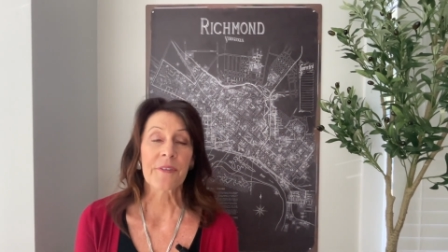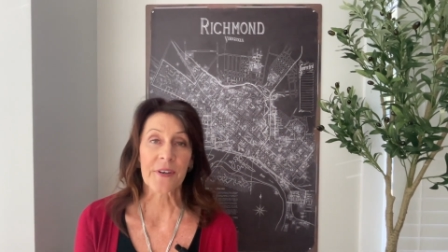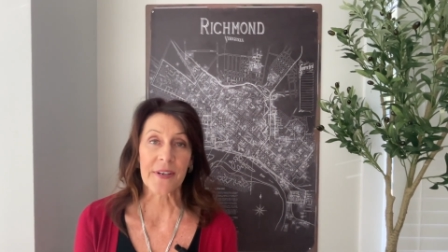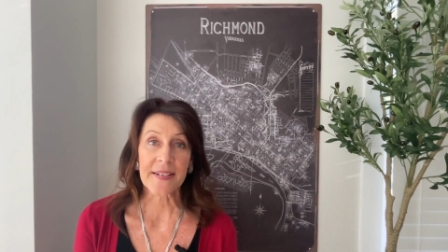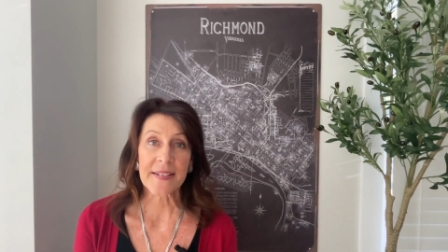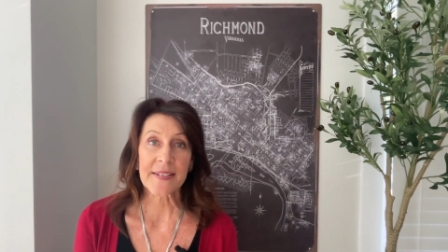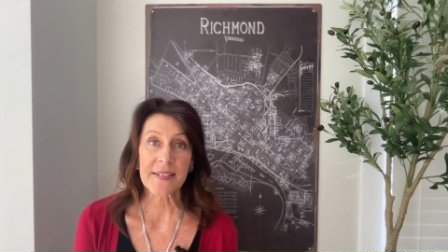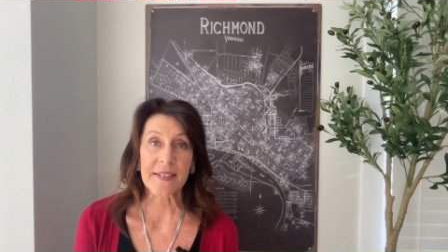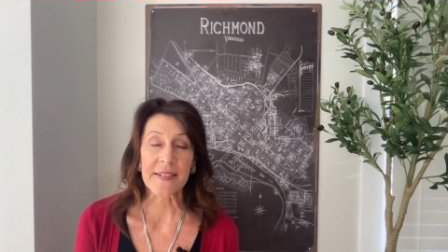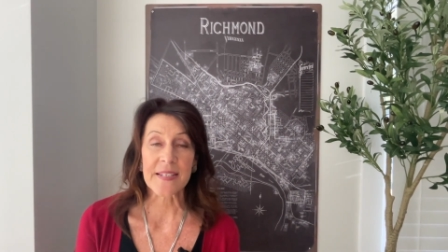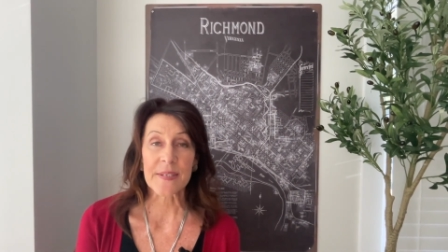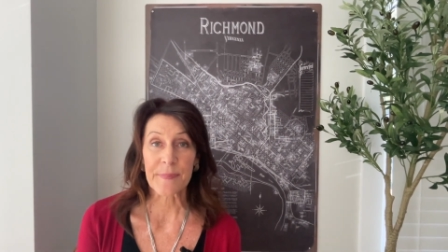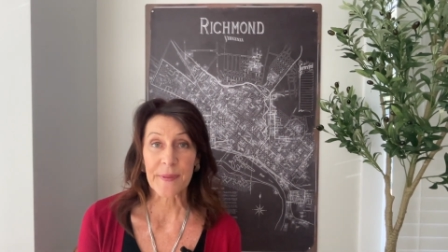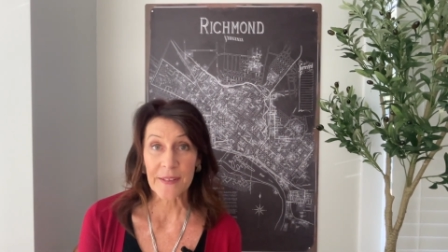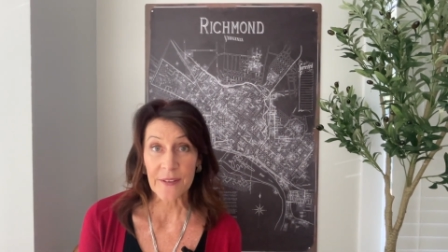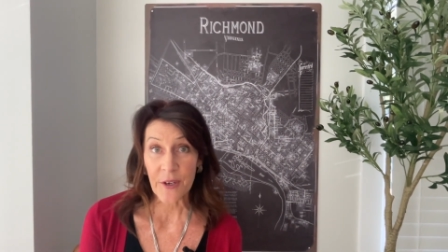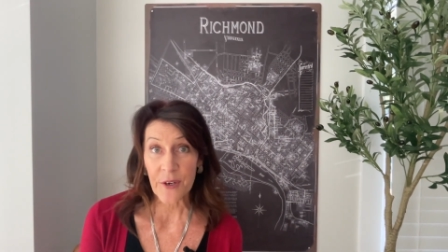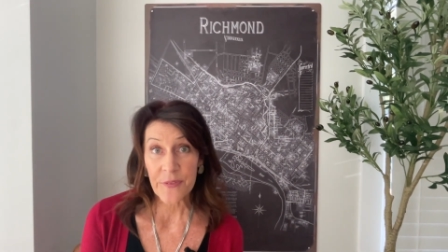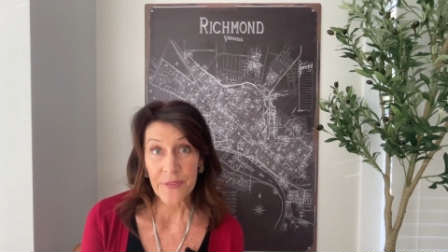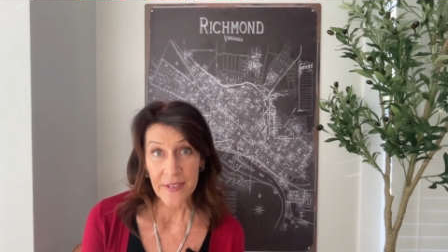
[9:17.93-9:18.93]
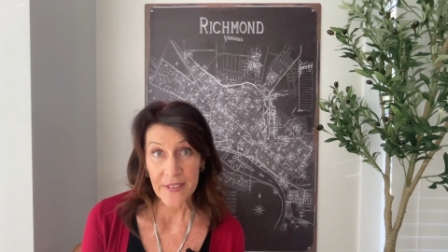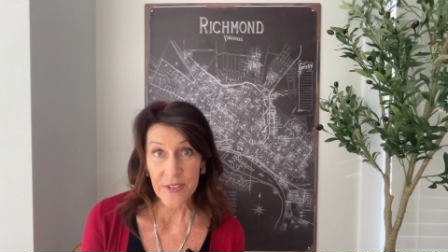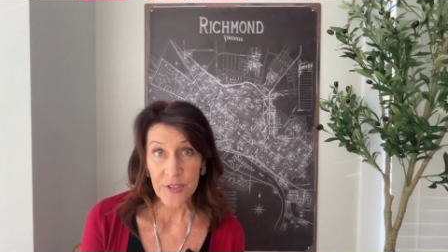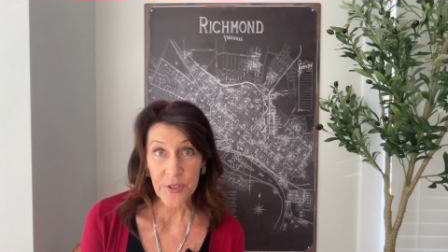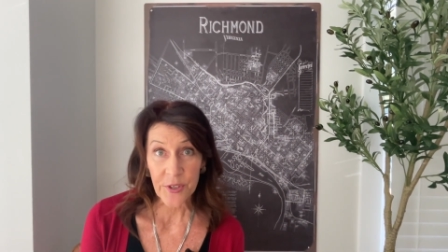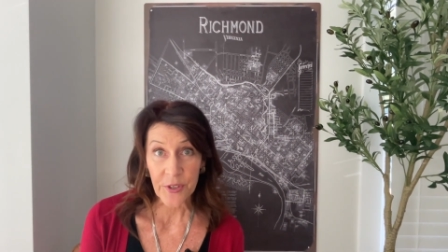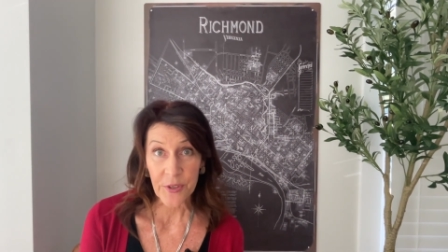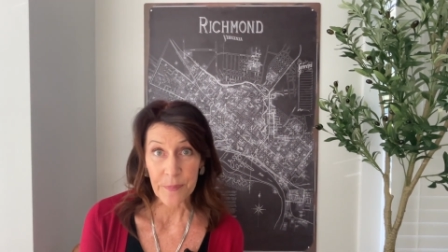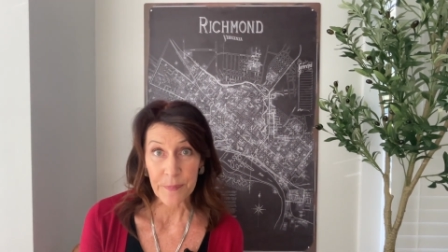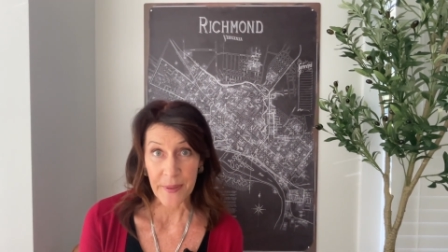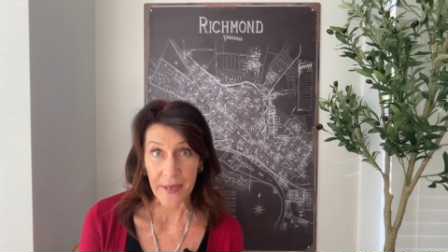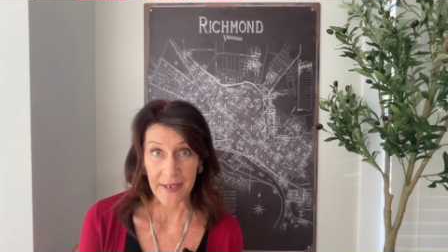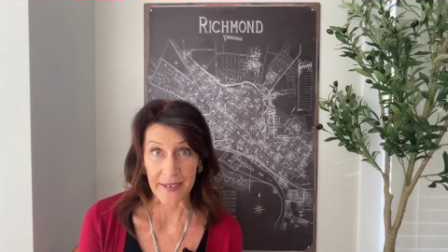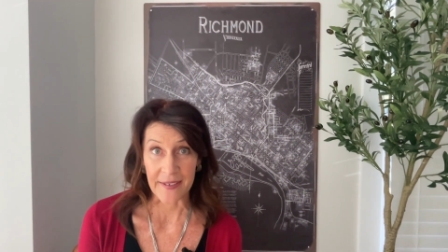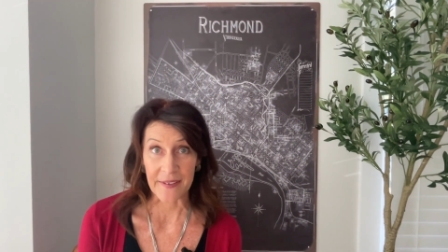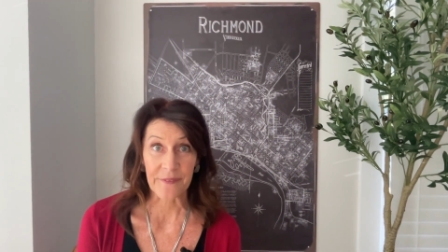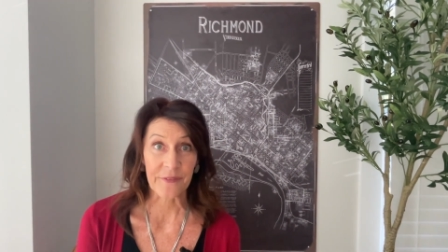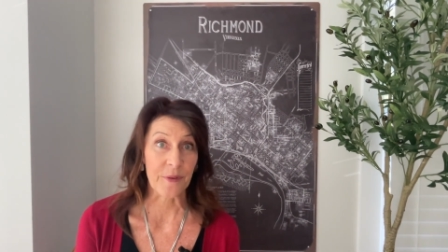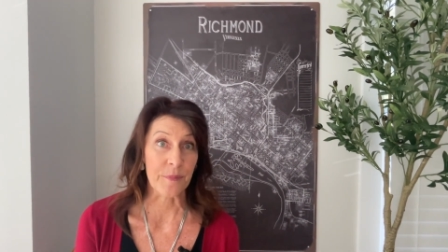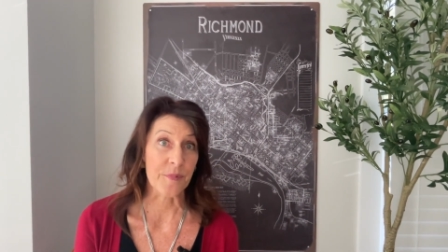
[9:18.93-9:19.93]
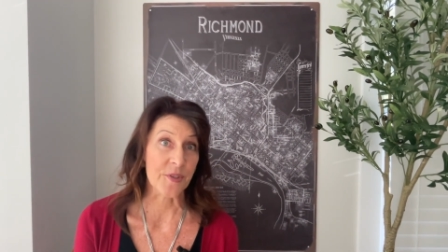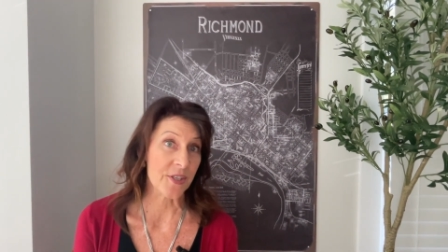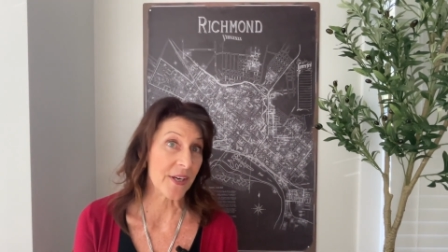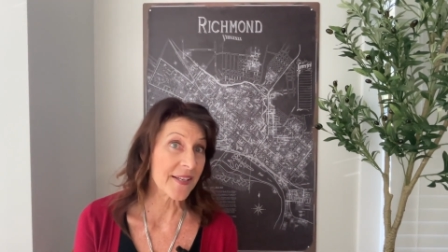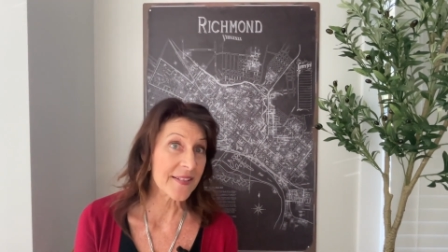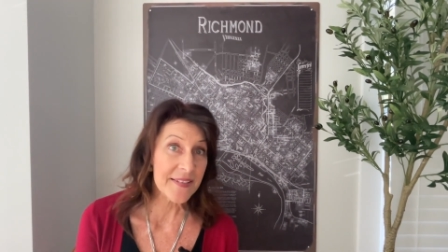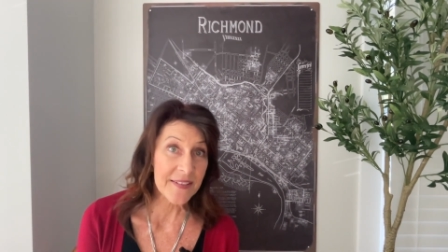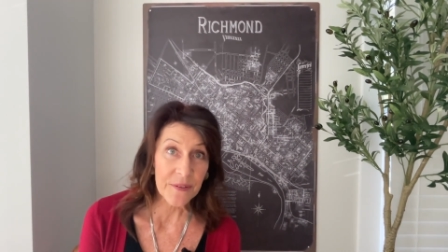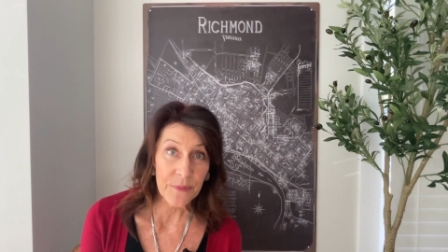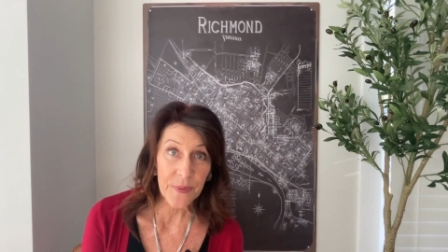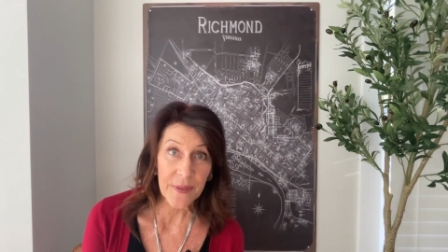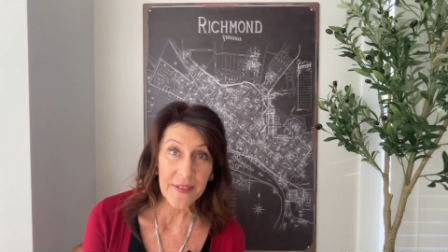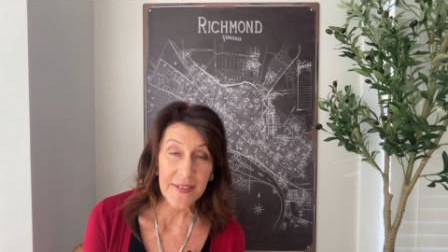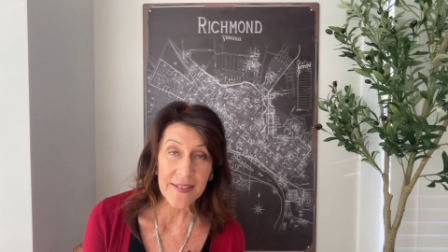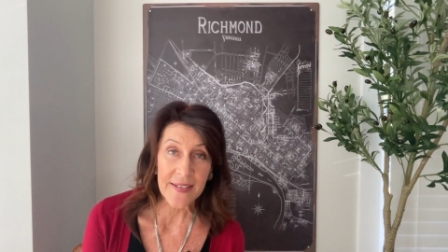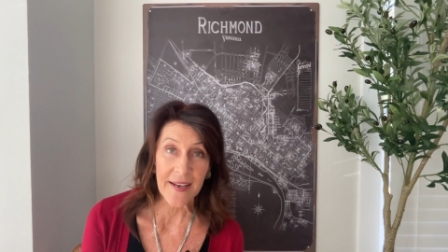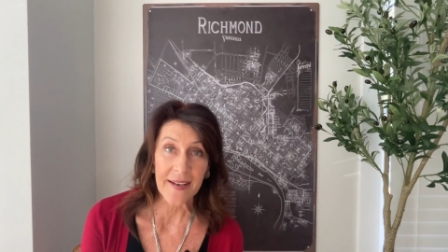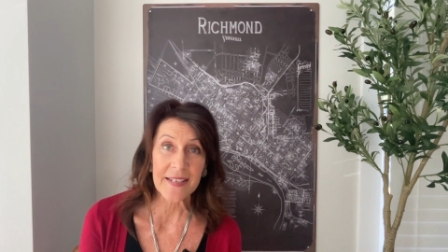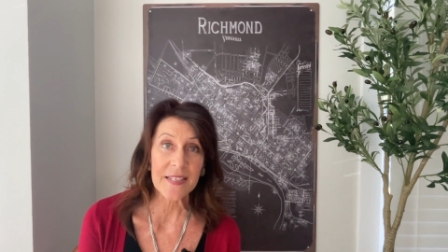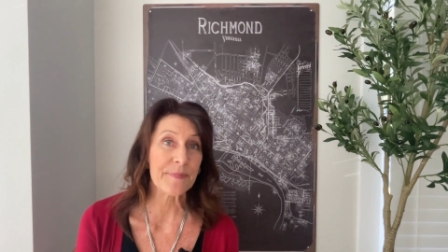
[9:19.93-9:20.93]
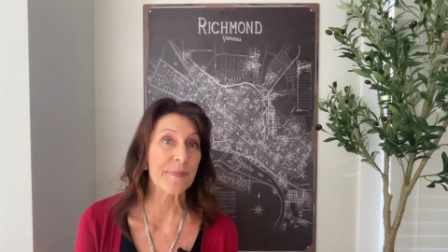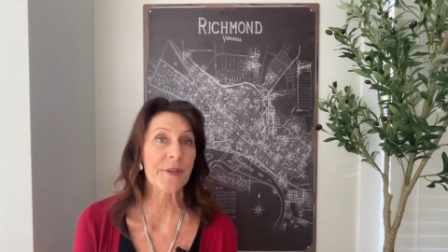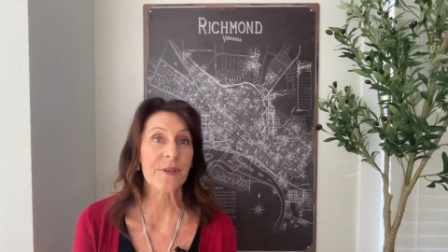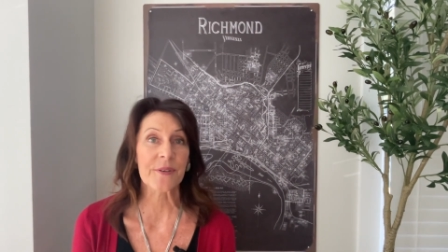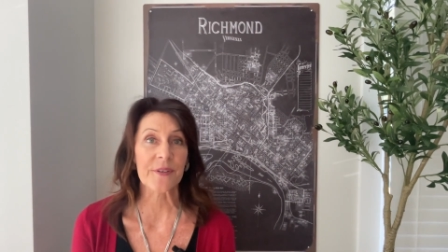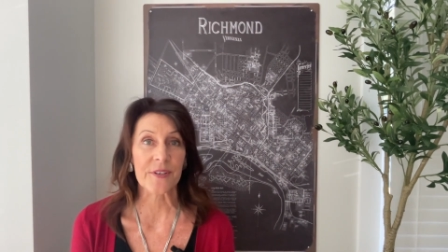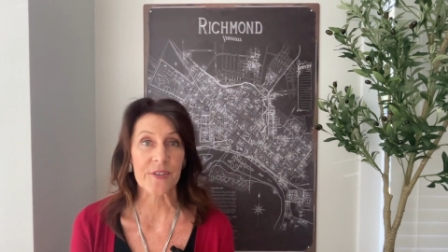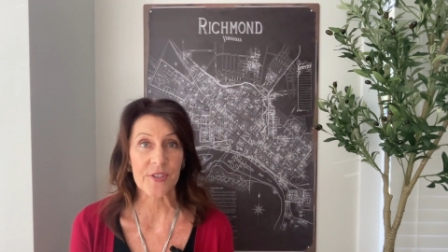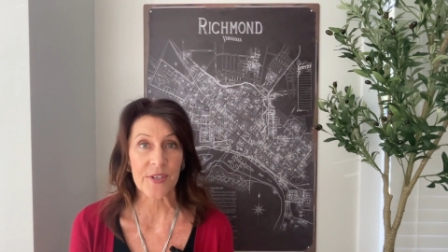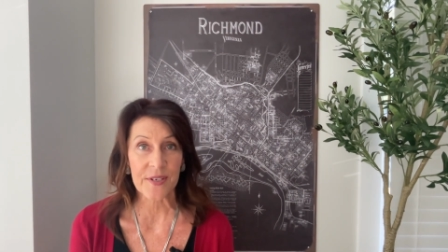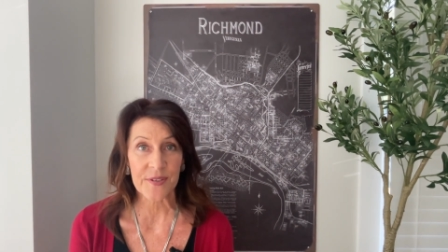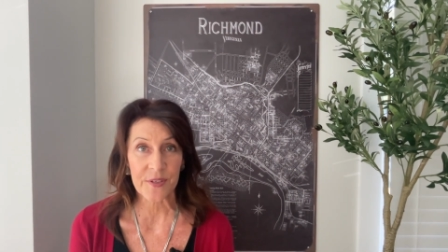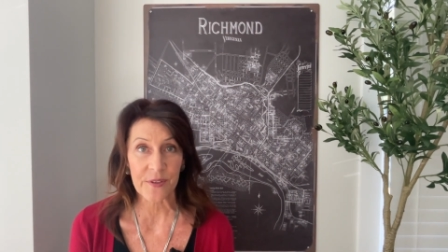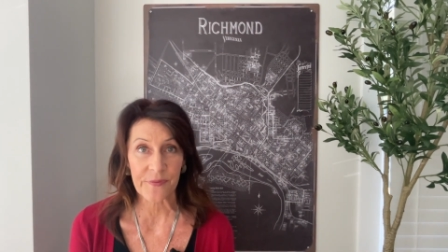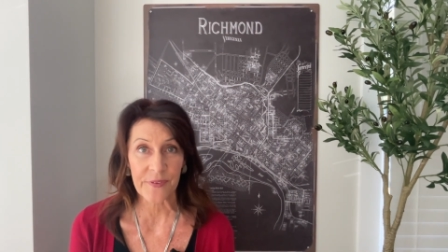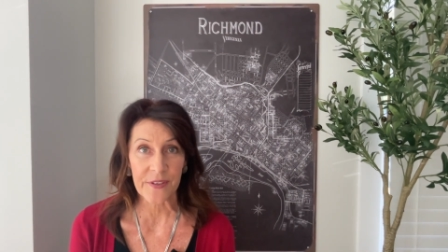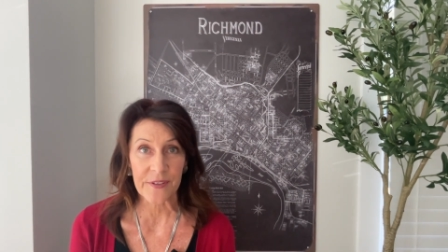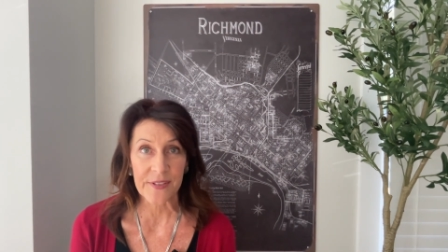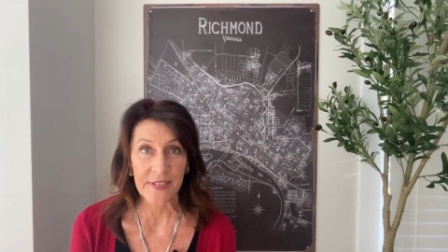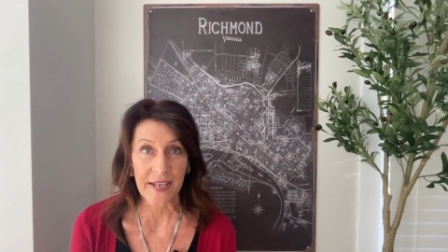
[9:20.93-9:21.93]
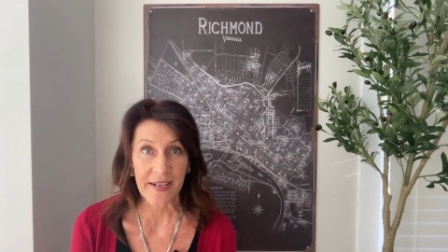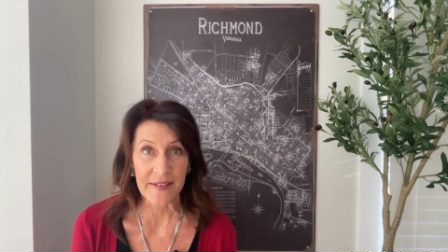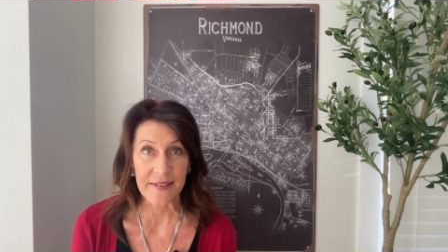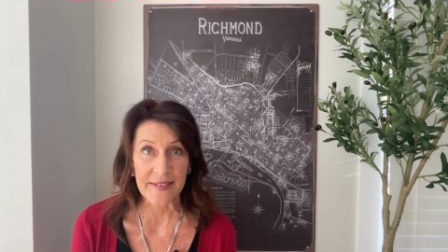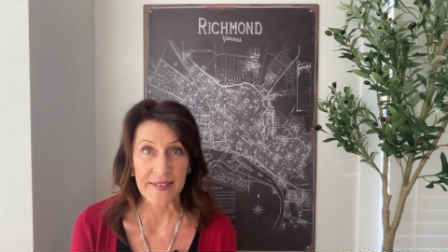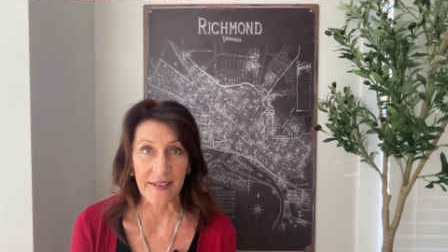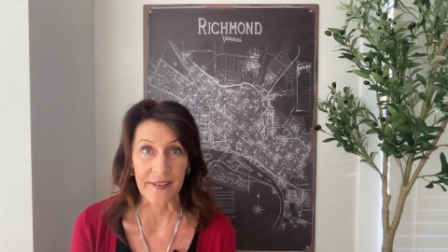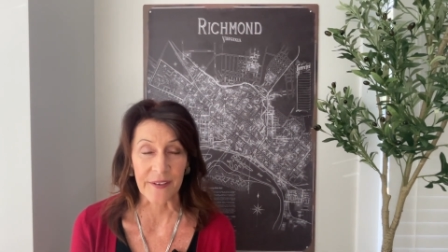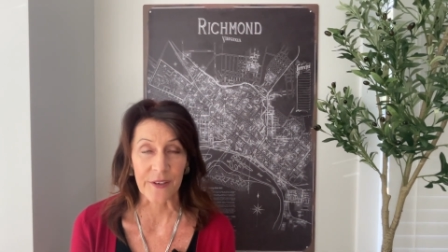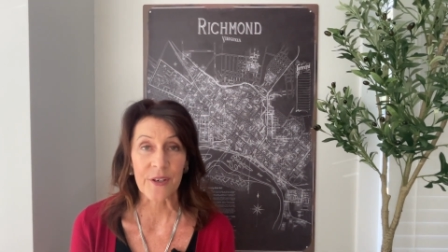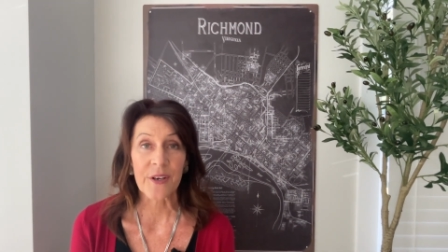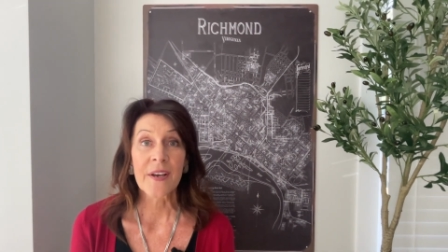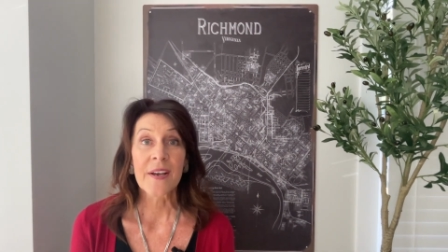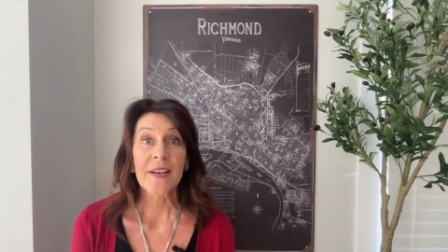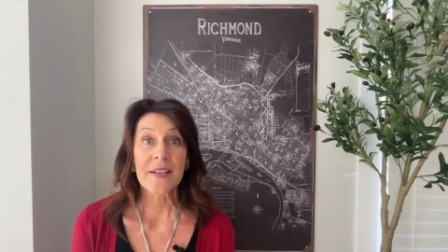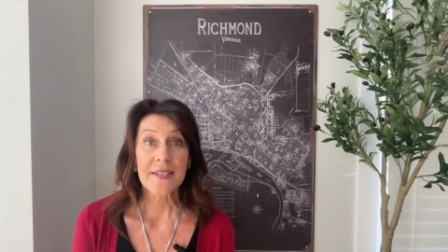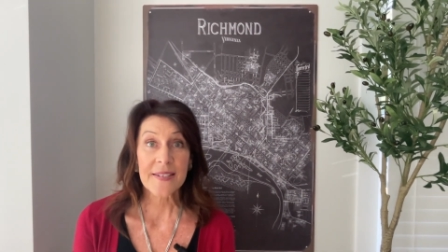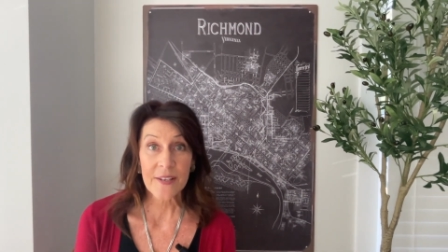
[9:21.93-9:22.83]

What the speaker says: For instance, Midlothian Turnpike, from Johnston Willis Hospital to Chesterfield Town Center.